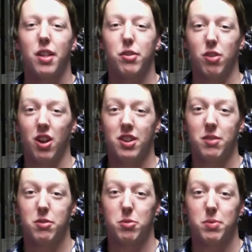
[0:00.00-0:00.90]

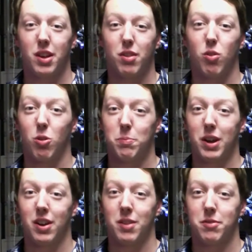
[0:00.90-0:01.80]
strontium 2 plus, or
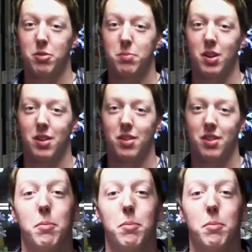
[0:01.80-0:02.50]
barium 2 plus.